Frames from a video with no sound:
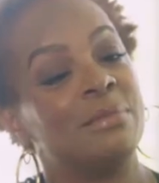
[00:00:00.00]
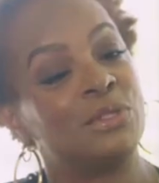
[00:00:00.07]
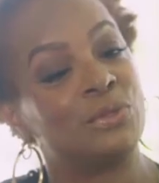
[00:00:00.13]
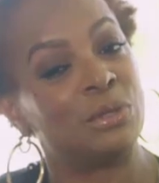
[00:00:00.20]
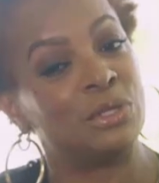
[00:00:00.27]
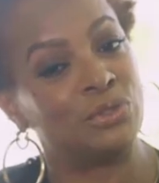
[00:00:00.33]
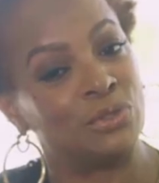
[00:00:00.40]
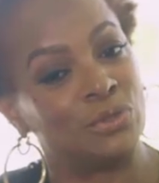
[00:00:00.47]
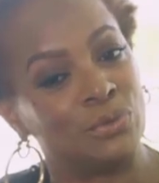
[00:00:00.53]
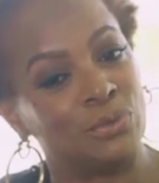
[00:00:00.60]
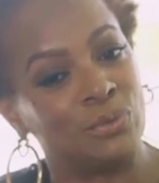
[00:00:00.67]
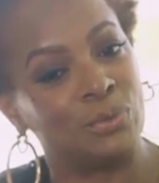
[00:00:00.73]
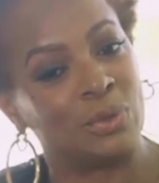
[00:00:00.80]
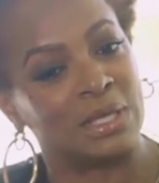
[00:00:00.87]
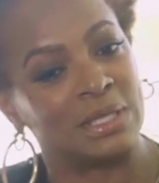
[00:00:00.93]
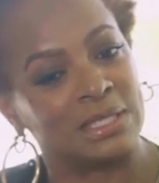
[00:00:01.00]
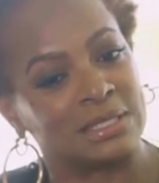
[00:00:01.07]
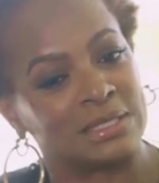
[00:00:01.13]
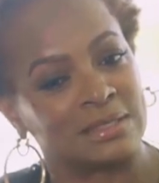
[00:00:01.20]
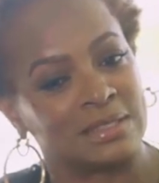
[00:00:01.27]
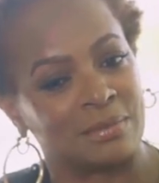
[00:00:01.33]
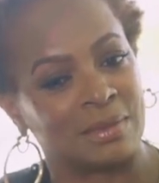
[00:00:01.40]
Between you, and
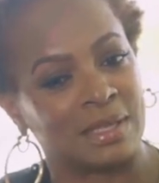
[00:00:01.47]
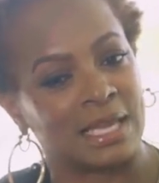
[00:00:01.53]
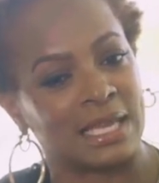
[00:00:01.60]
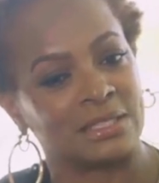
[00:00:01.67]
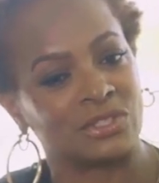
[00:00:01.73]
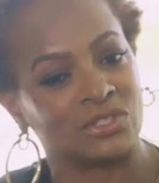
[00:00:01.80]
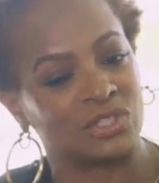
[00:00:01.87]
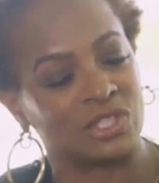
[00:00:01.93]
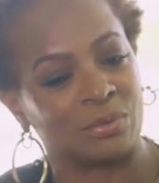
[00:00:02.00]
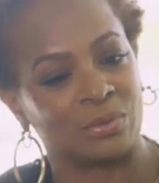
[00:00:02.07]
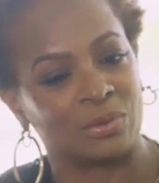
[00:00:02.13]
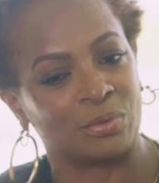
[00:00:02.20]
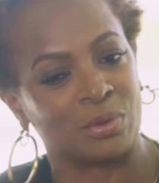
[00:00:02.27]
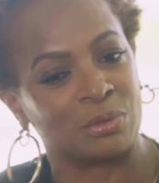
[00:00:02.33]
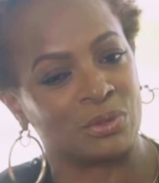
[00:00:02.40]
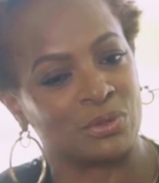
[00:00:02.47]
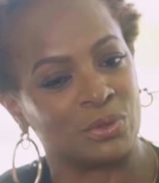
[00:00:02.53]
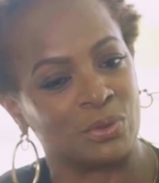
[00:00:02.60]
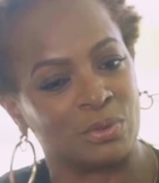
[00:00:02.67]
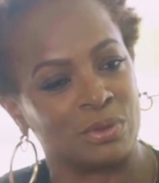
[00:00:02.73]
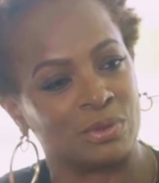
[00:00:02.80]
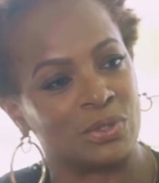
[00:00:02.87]
this is something I like to share with women
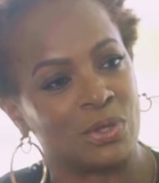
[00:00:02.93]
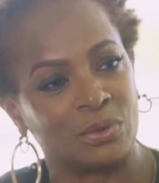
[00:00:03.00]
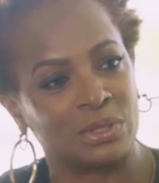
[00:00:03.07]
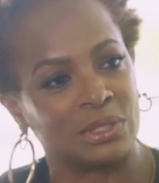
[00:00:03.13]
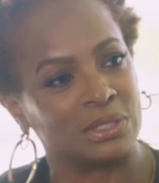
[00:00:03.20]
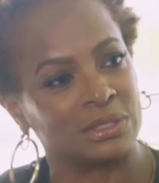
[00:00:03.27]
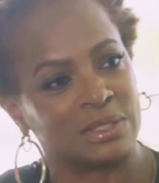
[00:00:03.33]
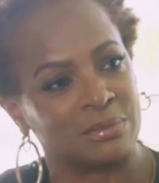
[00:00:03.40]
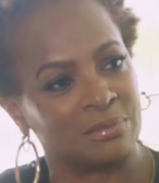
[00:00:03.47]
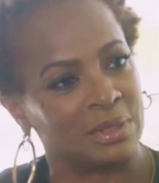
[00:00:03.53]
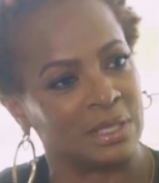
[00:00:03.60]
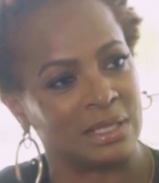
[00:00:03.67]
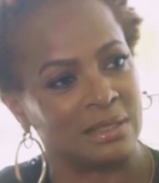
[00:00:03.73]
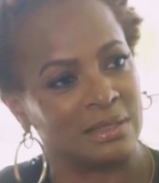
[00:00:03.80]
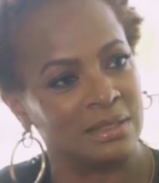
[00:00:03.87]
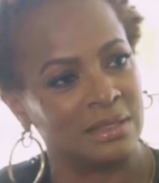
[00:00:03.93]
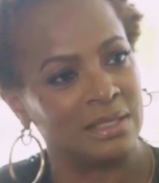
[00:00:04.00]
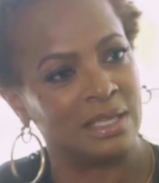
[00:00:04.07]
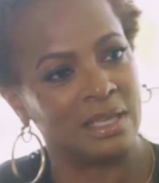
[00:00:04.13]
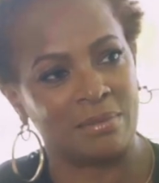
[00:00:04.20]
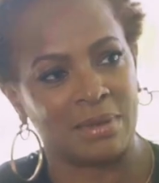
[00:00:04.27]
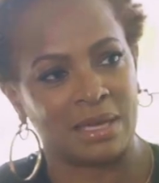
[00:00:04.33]
too, when Tony looked at me and